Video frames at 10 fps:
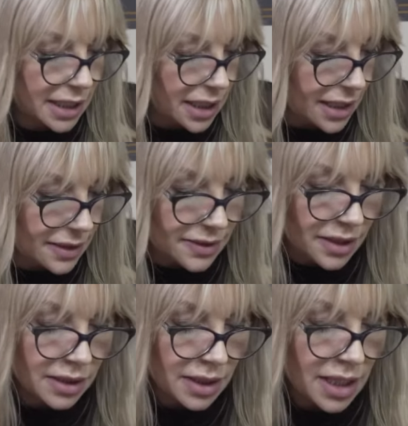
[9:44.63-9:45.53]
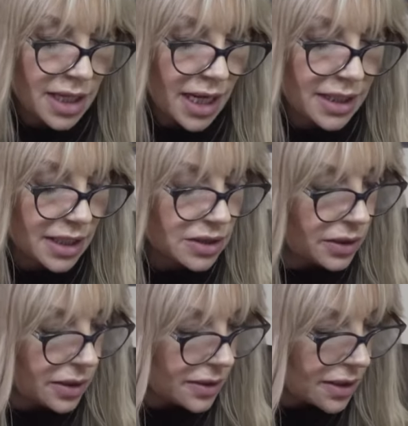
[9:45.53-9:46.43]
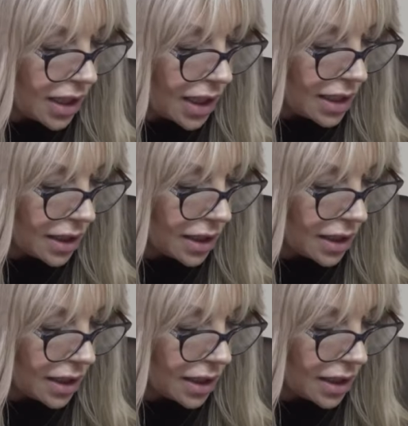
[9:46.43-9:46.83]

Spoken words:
cleanser. And as you can see,